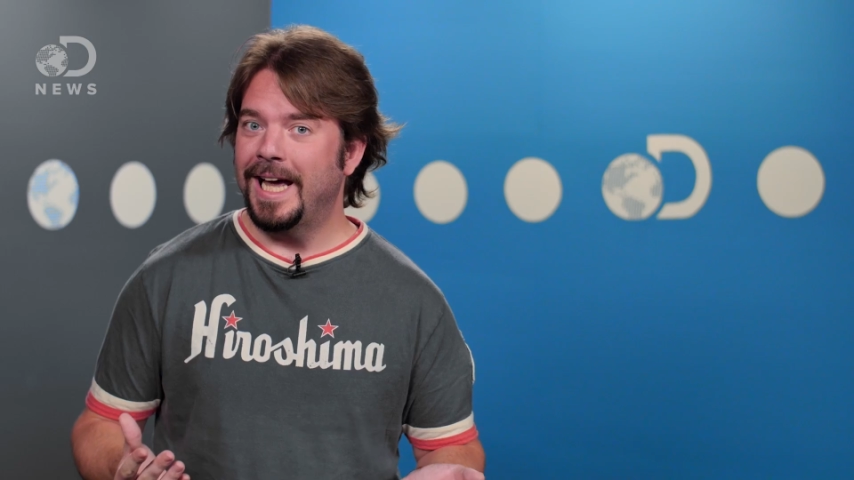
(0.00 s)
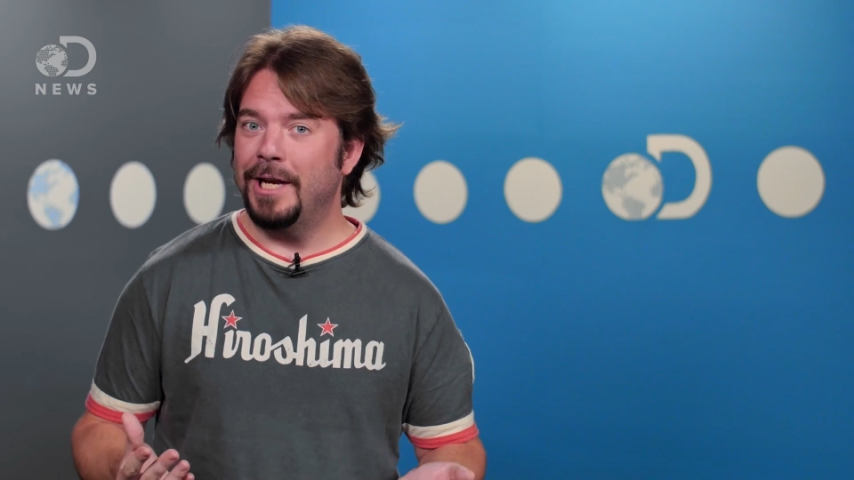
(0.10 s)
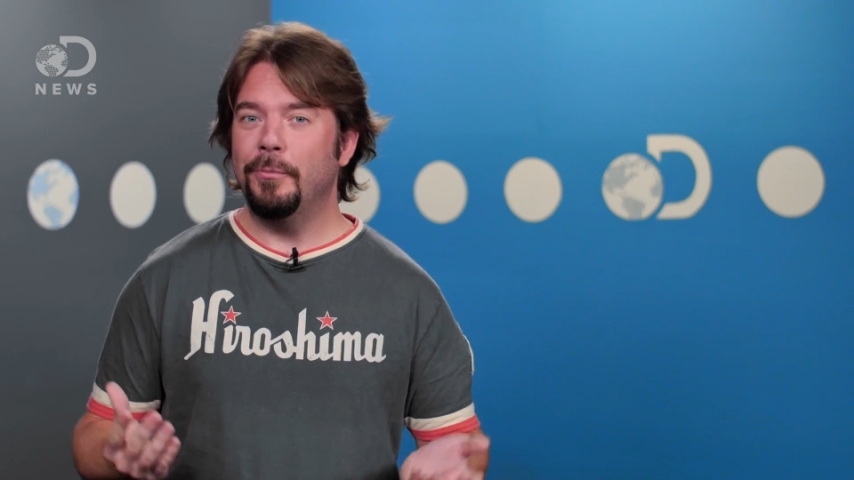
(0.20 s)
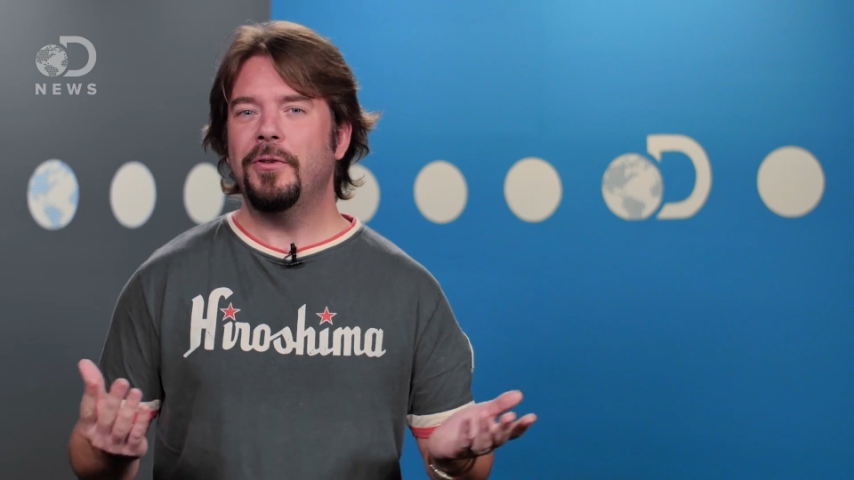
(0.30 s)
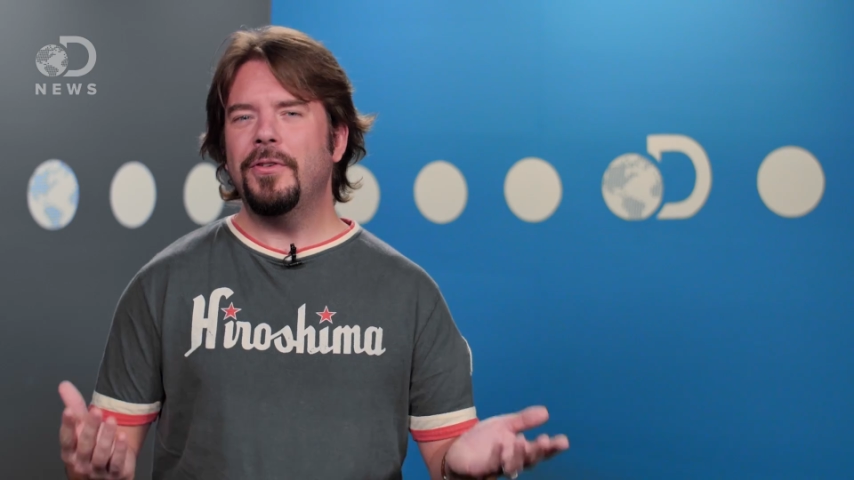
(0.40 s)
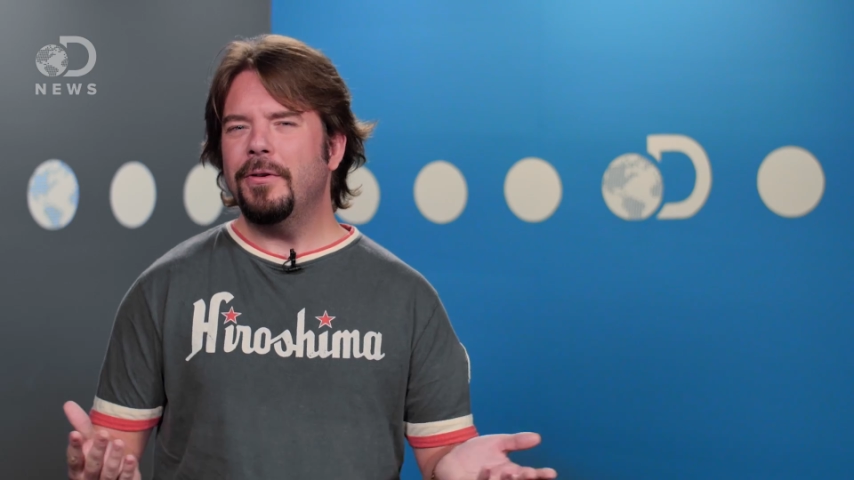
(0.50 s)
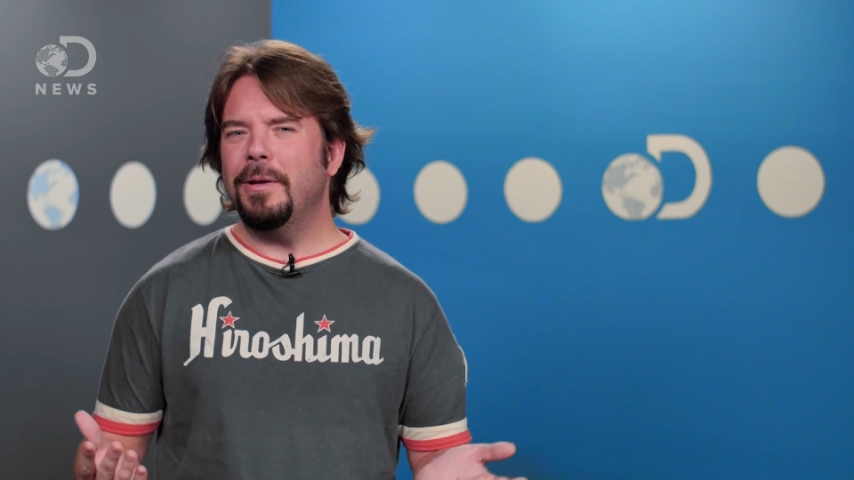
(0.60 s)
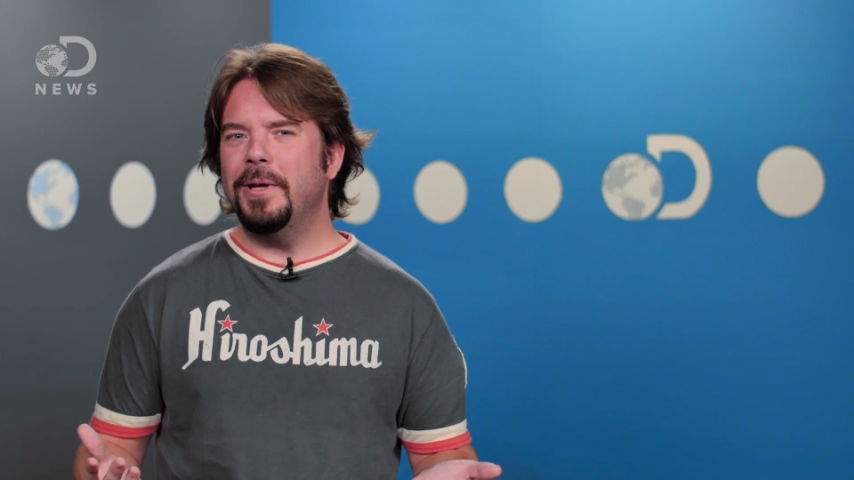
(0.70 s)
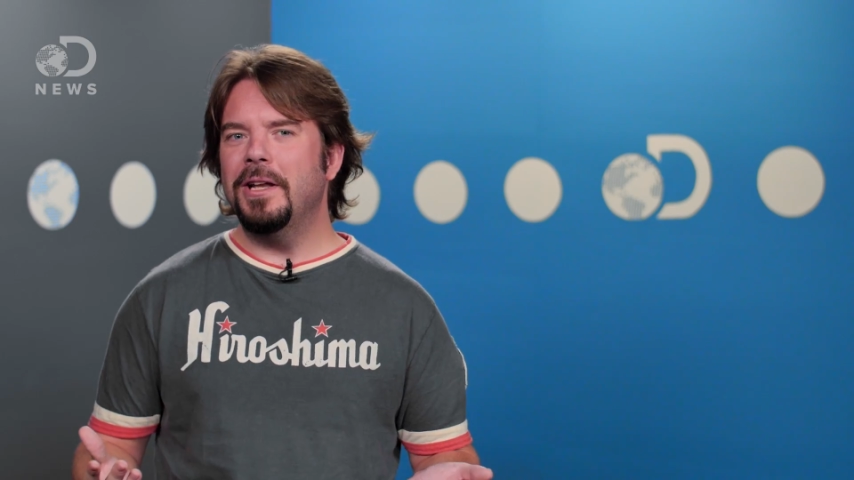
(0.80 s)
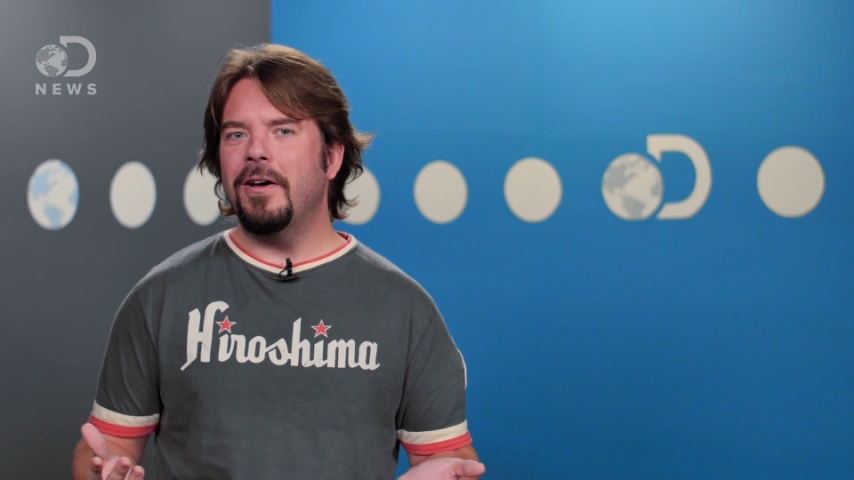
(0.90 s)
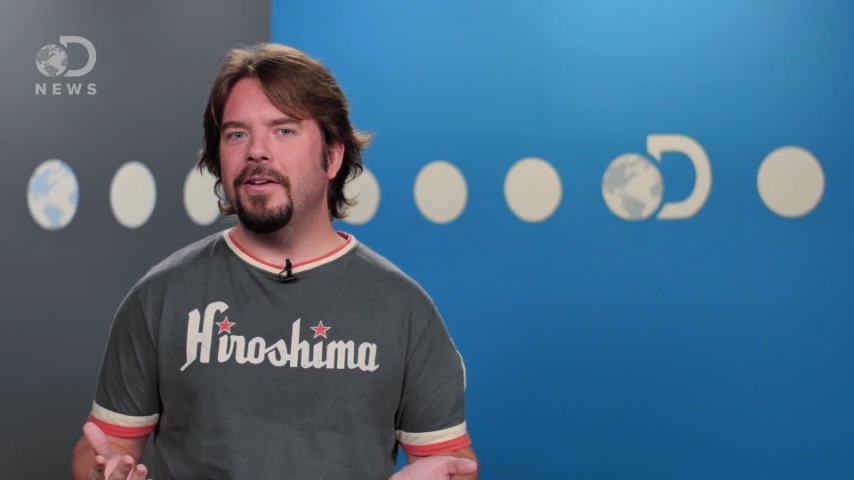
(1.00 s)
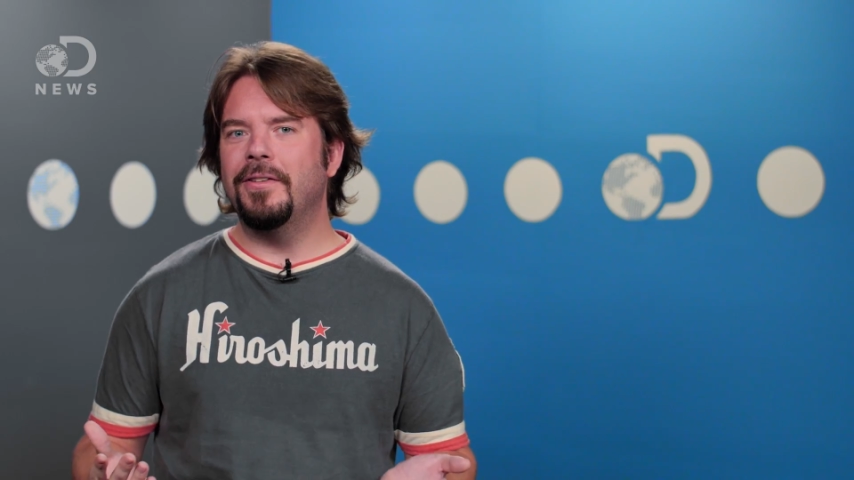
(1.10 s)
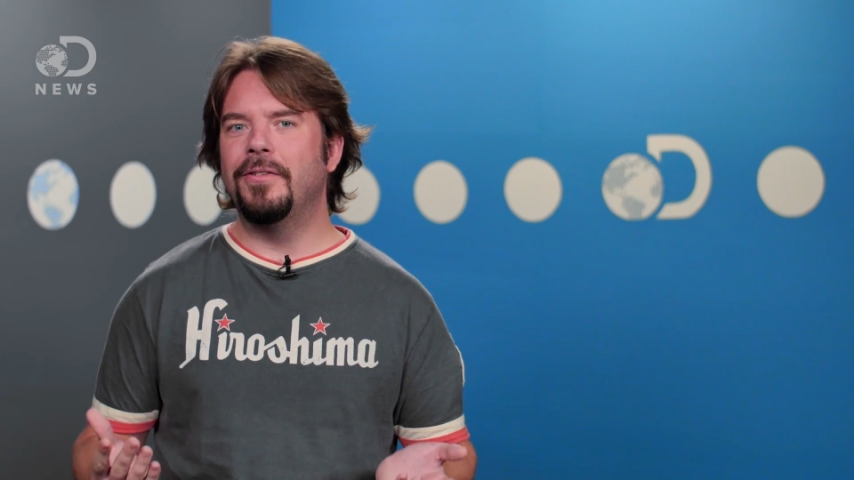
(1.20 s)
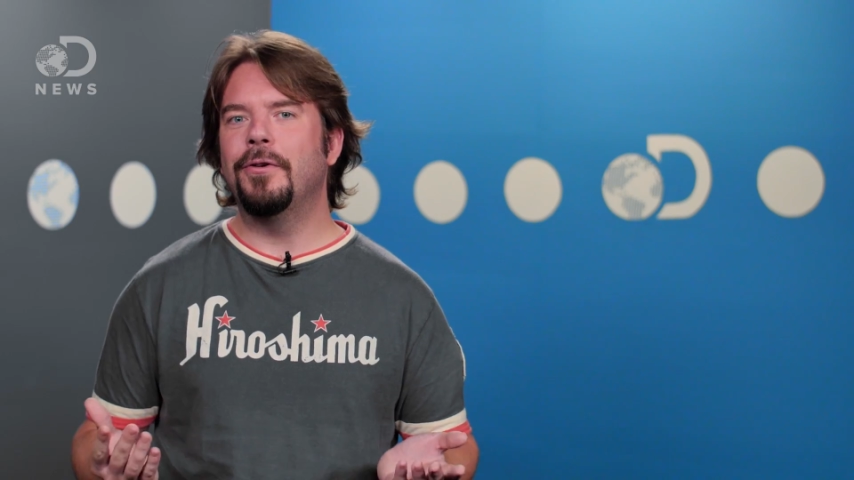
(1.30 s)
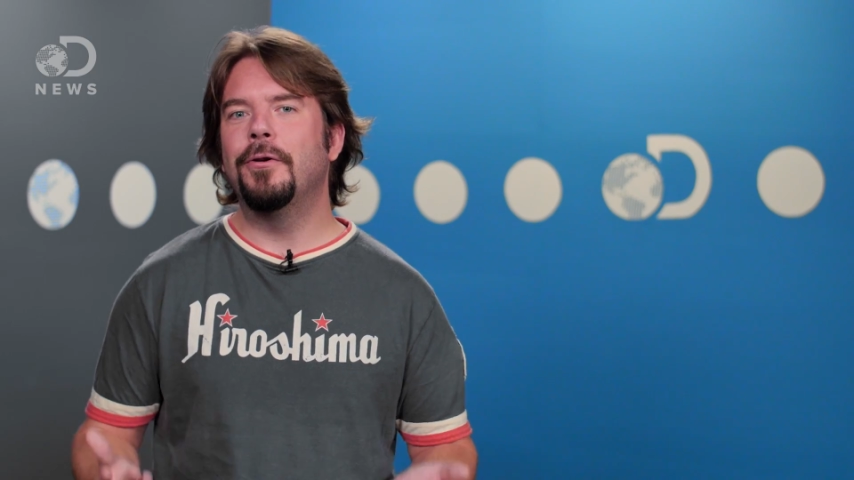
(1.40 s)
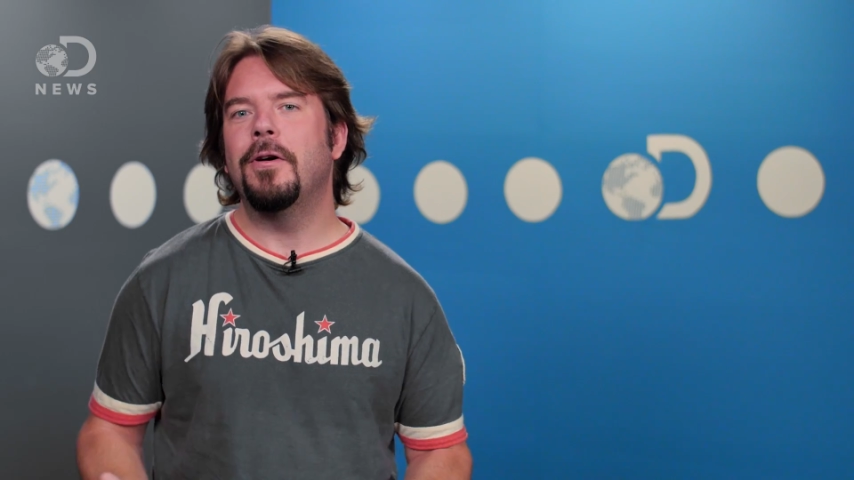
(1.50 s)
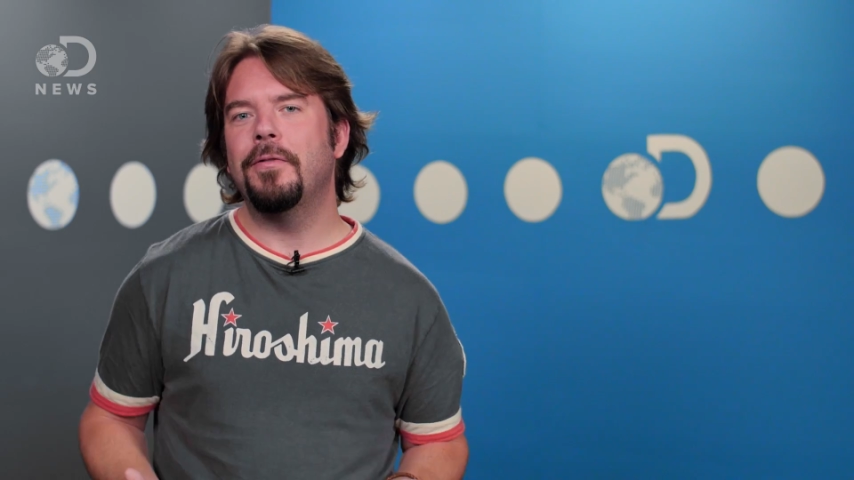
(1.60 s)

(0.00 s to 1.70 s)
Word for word: and it would certainly be nice to turn